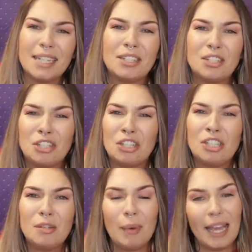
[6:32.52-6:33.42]
it's
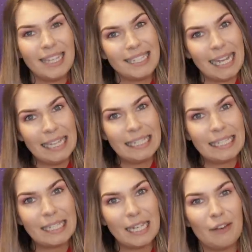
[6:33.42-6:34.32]
just a bit
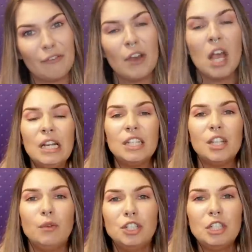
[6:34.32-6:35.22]
insensitive.
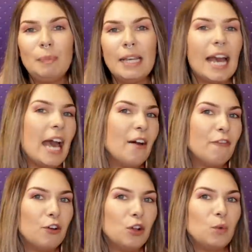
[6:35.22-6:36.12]
So just be
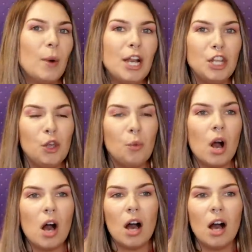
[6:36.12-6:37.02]
careful when you
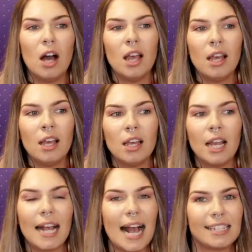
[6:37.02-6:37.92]
are
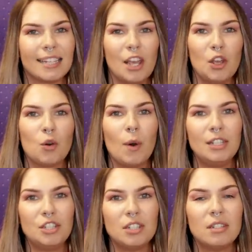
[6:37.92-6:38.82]
like asking your
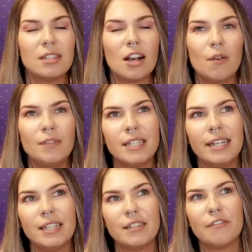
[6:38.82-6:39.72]
questions. Like
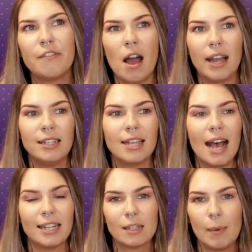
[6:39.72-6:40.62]
obviously it's fine to
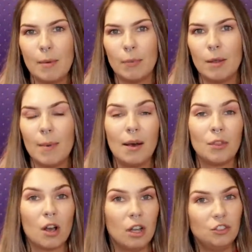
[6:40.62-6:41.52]
ask people about
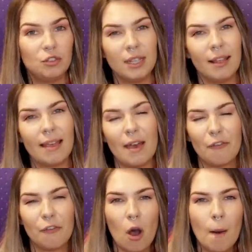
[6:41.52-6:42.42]
the country that they're
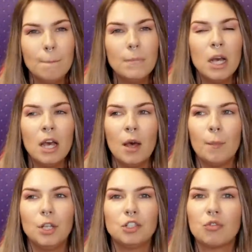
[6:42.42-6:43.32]
from,
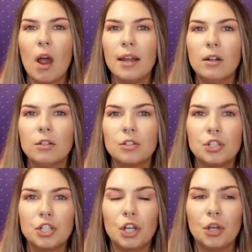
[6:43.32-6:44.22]
but try not
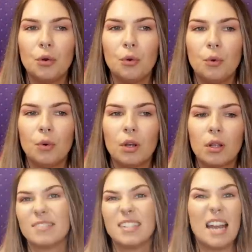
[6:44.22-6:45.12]
to
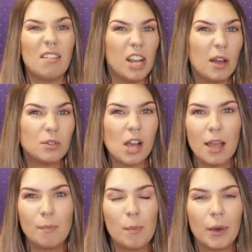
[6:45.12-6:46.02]

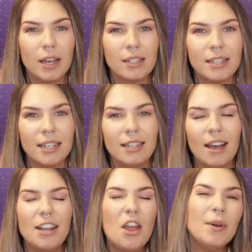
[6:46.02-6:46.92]
stereotype a person.
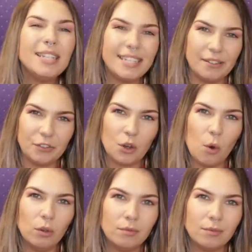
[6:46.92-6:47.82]
I know it's
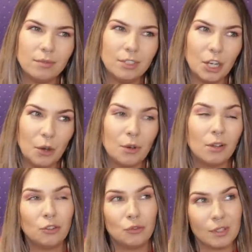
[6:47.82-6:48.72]
difficult you know,
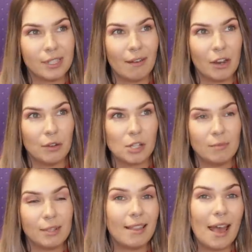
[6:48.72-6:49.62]
cultural
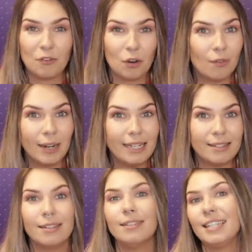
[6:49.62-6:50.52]
stereotypes are there for a
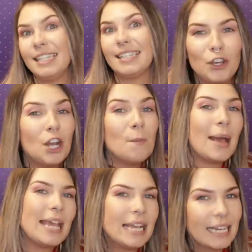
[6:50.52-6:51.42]
reason. If you're going to
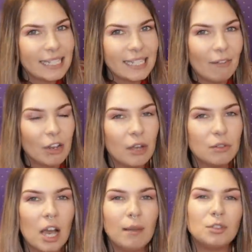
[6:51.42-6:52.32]
make a
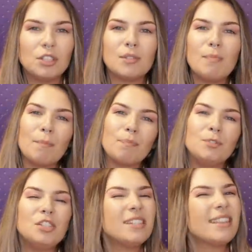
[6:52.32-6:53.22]
stereotype, just
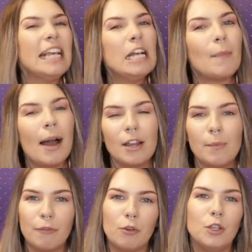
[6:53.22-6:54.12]
just think about it
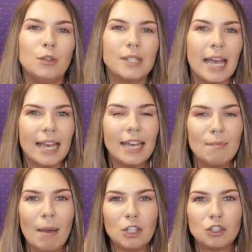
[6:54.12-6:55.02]
before you say it
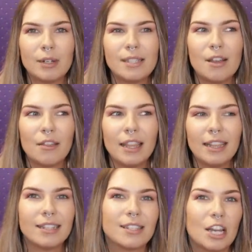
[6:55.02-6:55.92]
and make sure it's
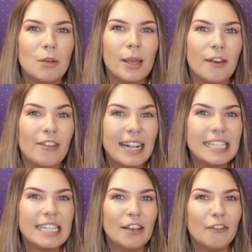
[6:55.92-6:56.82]
nothing that's going to be
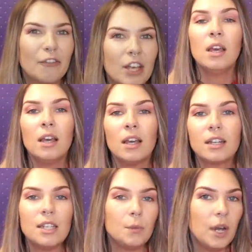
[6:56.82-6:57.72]
offensive.
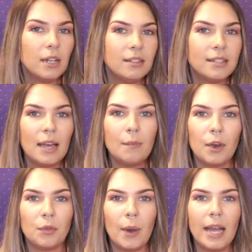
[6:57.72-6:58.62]
Because it works the same
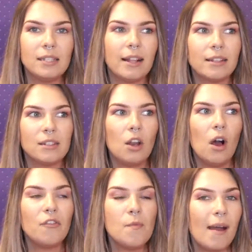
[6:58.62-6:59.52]
both ways. Like, there's a
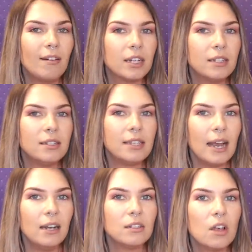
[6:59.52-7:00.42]
lot of American
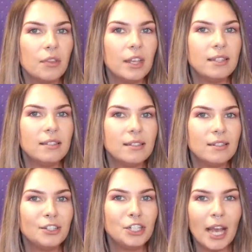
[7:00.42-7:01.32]
sailors on this
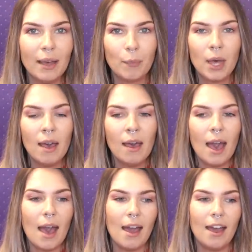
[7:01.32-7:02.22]
ship,
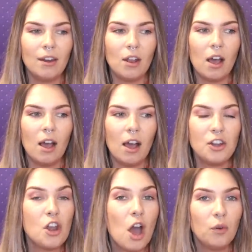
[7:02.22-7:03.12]
and I
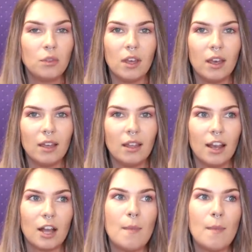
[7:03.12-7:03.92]
know that like